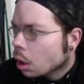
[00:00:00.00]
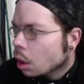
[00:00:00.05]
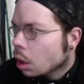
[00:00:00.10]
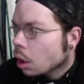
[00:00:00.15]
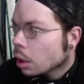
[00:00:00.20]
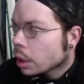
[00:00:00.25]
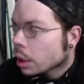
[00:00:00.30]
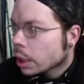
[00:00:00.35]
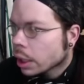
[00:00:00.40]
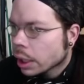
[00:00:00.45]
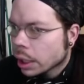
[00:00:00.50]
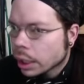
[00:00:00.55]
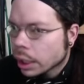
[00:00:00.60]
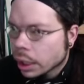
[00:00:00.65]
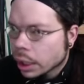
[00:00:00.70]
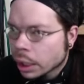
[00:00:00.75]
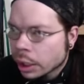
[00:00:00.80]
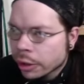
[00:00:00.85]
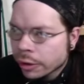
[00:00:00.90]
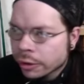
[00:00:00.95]

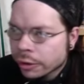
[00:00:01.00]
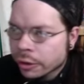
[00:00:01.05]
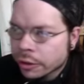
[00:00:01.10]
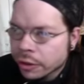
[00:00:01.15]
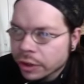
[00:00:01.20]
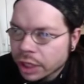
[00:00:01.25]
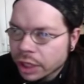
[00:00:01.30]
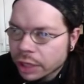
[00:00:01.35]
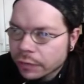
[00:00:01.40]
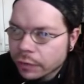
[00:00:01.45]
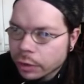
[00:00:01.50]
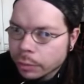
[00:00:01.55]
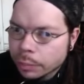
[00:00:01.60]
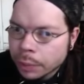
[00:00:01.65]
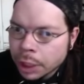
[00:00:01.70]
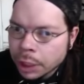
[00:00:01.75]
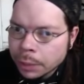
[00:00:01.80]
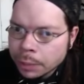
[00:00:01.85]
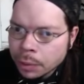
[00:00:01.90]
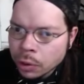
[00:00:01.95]
okay, here's the thing of it.
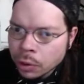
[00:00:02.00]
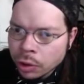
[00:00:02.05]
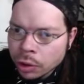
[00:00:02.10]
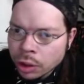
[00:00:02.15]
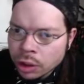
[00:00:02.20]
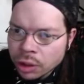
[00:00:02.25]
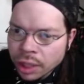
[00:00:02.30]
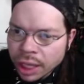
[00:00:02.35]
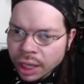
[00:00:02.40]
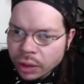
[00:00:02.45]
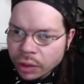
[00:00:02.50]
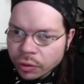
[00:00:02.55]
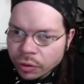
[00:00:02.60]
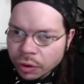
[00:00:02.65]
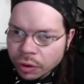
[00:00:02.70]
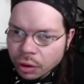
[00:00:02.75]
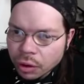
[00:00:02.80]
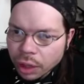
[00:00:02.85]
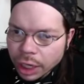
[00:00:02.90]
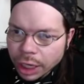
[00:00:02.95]
People are allowed to
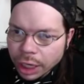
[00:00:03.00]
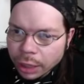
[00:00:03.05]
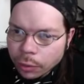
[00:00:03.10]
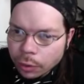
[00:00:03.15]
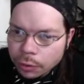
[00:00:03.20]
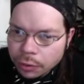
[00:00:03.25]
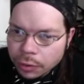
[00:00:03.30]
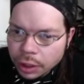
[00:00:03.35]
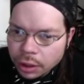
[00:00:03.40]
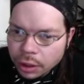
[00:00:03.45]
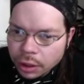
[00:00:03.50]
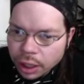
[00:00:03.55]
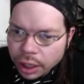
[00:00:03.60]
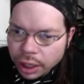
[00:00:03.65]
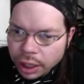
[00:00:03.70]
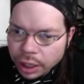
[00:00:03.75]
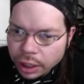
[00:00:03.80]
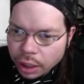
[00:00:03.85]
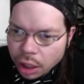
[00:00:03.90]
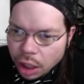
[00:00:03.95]
like what they
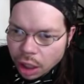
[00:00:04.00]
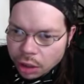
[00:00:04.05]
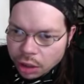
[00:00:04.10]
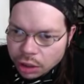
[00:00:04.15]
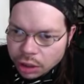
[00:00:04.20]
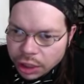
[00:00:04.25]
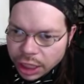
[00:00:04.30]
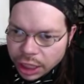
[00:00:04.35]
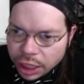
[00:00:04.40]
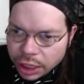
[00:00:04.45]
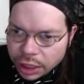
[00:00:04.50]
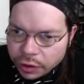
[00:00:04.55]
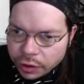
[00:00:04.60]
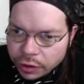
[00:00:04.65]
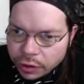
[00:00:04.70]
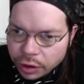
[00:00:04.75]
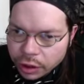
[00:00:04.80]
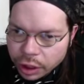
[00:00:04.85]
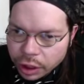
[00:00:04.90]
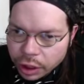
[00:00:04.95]
like on the dating
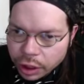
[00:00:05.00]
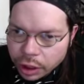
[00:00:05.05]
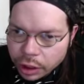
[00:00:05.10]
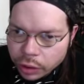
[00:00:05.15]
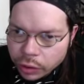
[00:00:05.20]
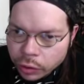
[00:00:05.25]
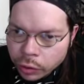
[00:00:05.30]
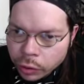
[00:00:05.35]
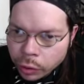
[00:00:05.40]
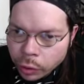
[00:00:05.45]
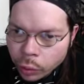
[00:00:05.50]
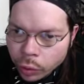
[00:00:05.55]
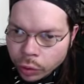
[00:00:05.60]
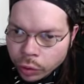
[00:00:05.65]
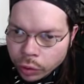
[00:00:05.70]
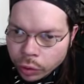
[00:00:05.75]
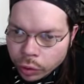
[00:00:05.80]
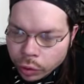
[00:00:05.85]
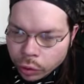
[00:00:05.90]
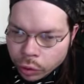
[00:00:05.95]
scene to a
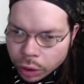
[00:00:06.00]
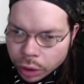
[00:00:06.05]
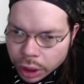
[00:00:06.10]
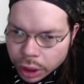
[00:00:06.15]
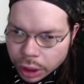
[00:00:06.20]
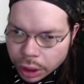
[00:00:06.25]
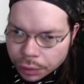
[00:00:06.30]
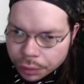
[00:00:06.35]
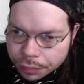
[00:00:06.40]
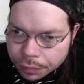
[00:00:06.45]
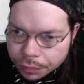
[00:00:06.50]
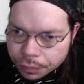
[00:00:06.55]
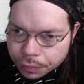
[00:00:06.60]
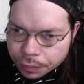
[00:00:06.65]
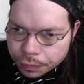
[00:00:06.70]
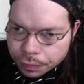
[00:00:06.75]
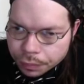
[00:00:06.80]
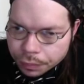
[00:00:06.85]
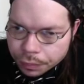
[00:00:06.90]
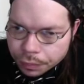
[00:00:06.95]
degree.
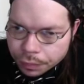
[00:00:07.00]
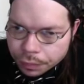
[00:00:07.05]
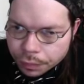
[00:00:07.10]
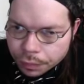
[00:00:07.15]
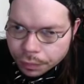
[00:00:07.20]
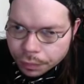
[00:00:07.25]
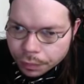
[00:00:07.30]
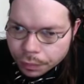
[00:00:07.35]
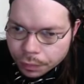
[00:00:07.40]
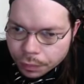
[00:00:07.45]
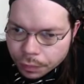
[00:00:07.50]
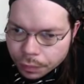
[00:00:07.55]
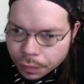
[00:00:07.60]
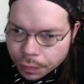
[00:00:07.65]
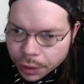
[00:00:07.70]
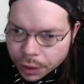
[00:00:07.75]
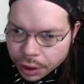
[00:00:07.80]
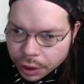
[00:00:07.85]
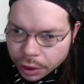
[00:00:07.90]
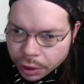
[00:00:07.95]

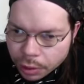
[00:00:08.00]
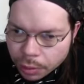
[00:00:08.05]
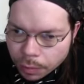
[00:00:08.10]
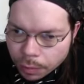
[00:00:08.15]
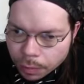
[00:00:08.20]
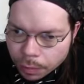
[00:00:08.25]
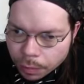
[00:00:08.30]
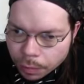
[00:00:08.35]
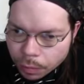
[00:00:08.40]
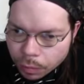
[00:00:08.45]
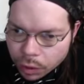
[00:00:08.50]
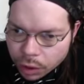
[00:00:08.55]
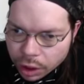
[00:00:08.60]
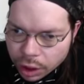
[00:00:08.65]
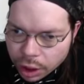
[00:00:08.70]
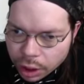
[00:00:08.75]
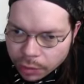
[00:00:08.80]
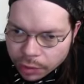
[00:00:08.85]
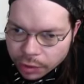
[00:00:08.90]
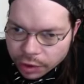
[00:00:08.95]
You know, when it
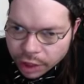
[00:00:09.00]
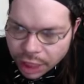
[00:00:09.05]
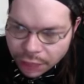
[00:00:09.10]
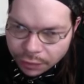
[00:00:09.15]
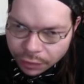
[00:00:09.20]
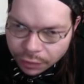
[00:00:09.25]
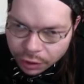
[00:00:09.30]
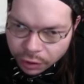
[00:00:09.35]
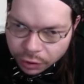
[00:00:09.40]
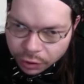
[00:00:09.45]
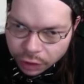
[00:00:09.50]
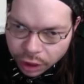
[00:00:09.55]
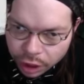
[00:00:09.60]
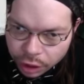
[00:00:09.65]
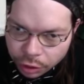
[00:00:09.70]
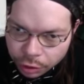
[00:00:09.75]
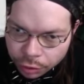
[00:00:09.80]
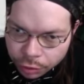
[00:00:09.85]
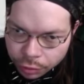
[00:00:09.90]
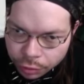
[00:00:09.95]
comes to having
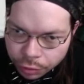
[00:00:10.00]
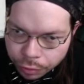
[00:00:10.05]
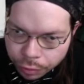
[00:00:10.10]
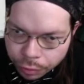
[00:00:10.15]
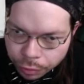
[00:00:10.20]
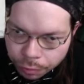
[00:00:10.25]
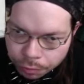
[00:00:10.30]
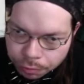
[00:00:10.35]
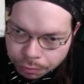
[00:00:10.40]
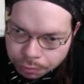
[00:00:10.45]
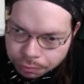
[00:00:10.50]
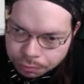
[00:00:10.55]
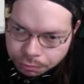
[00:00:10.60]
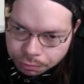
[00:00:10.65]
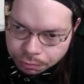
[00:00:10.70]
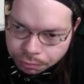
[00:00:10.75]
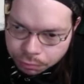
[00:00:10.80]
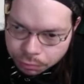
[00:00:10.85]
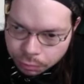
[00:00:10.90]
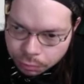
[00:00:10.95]
standards,
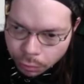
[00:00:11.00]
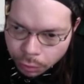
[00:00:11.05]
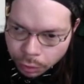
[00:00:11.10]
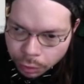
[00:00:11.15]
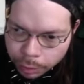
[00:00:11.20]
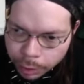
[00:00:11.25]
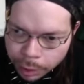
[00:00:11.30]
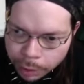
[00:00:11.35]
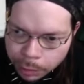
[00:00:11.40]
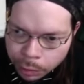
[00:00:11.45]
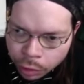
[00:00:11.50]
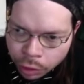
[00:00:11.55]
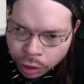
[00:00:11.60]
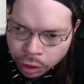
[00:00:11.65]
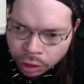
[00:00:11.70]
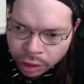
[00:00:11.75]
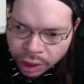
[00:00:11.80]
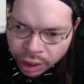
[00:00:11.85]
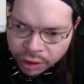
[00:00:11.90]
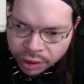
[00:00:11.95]
people are
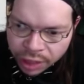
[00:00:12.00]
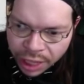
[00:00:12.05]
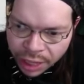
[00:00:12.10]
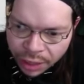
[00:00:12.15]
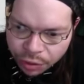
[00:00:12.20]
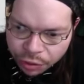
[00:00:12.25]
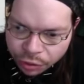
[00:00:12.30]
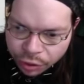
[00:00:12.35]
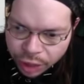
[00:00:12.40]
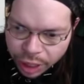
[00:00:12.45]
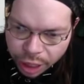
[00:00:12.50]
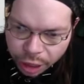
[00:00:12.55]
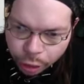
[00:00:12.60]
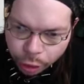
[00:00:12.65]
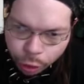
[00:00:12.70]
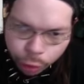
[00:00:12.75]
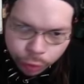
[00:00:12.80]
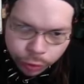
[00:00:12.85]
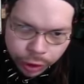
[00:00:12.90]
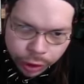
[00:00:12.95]
allowed to have
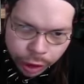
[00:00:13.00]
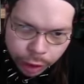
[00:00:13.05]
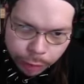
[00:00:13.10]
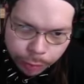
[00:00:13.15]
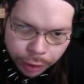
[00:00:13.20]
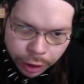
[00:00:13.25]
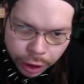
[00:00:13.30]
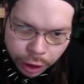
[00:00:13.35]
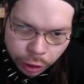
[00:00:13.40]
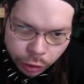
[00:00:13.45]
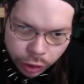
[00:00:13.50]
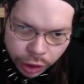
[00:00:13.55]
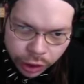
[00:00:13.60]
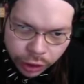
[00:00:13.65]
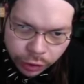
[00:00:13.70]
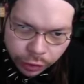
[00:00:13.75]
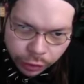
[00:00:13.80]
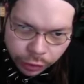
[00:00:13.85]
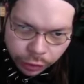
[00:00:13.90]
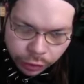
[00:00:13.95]
standards without it being
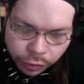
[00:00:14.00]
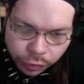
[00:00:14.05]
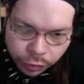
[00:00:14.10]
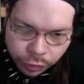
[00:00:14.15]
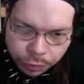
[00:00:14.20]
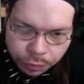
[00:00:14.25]
racist.